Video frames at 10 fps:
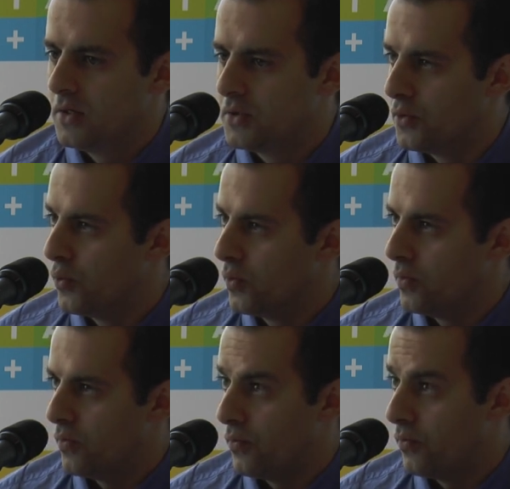do
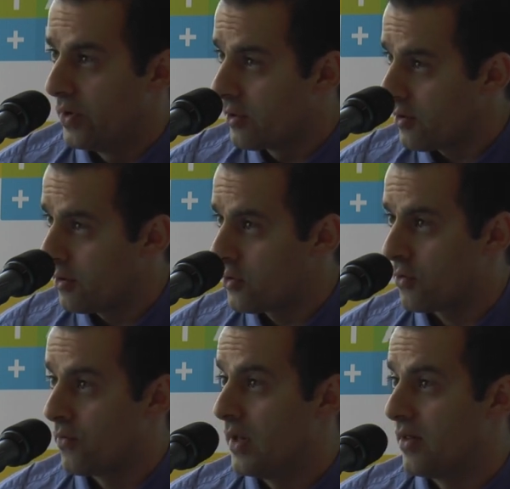research
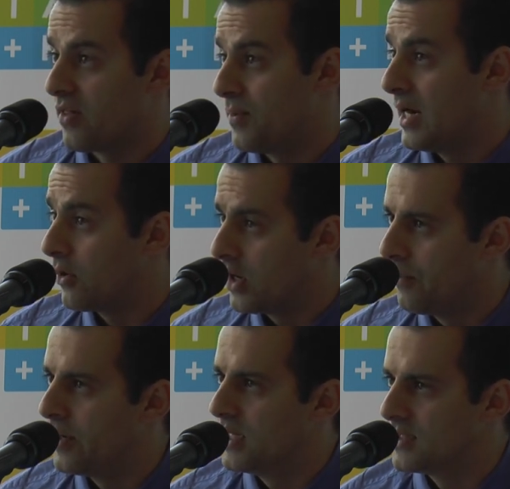as well as spin out
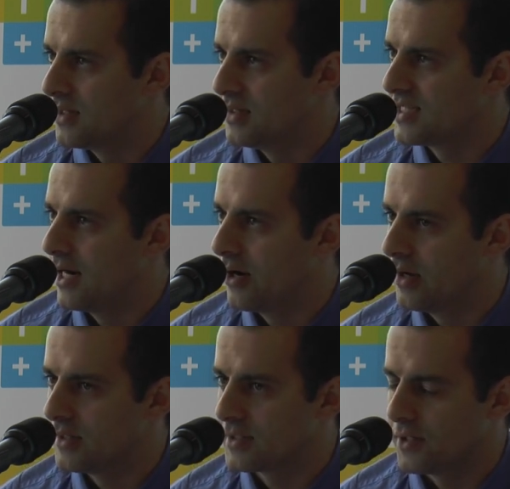companies in this
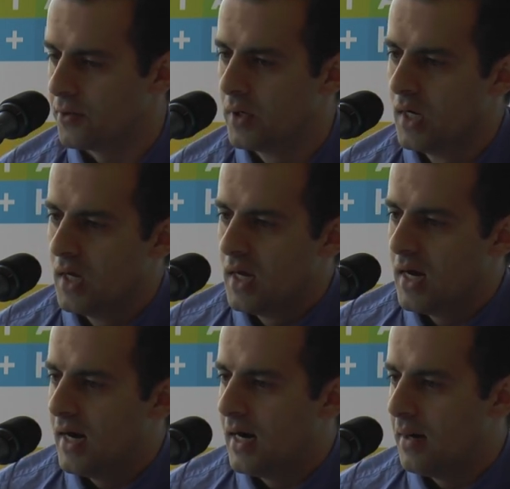area. So
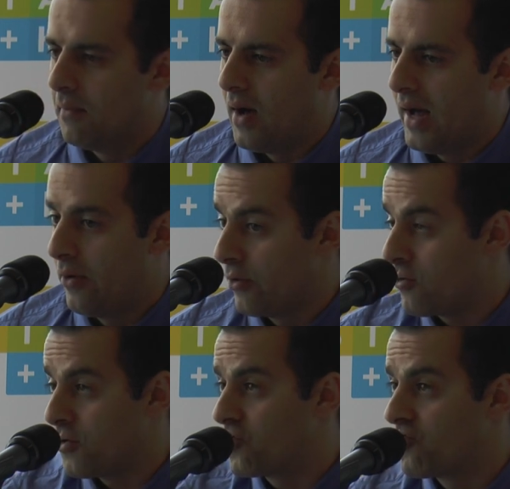I
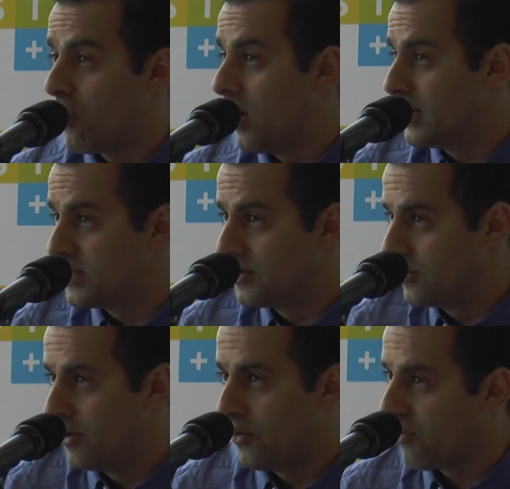was just drawn
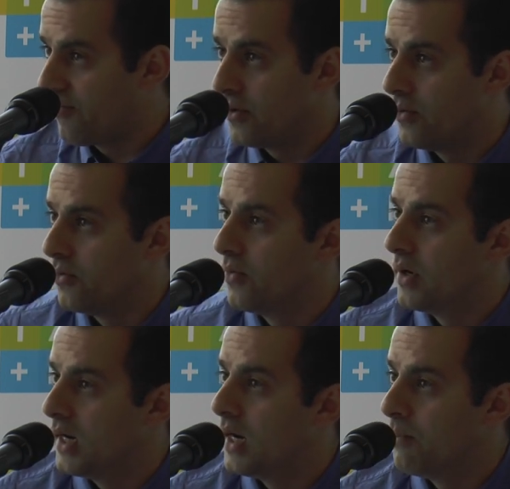to those few
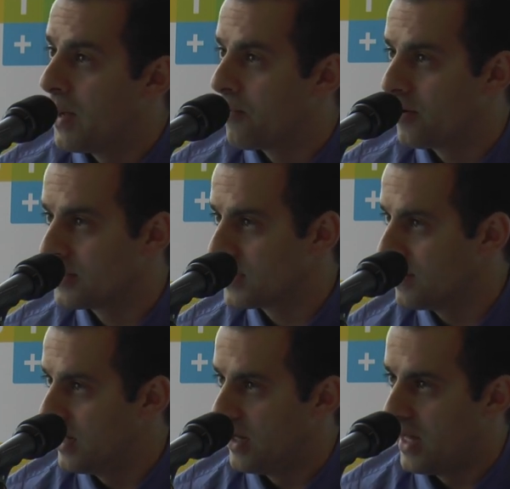members
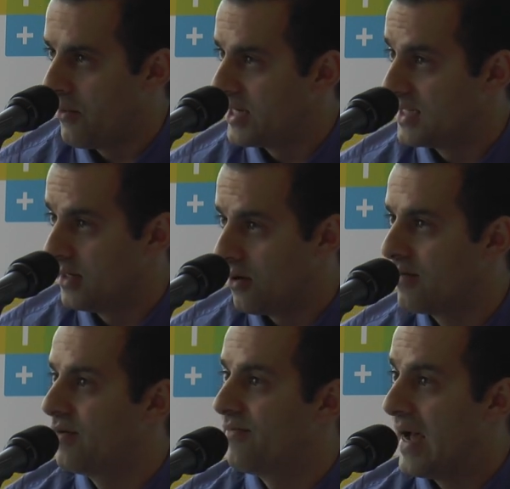of the MIT and
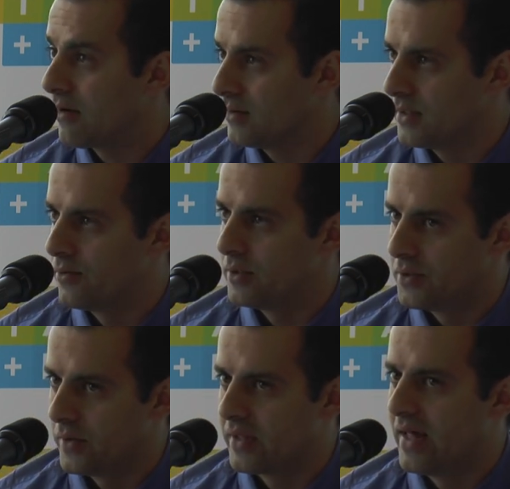Harvard faculty who were
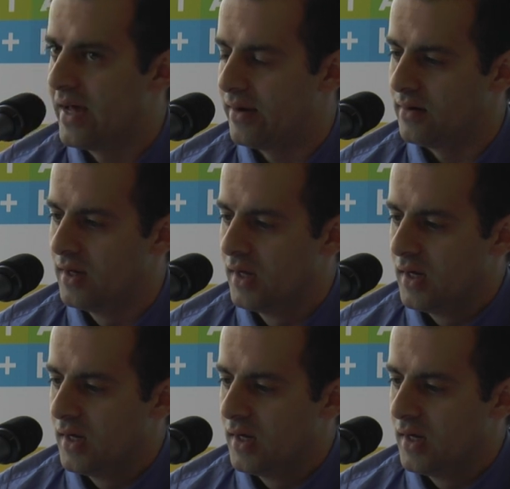doing that. And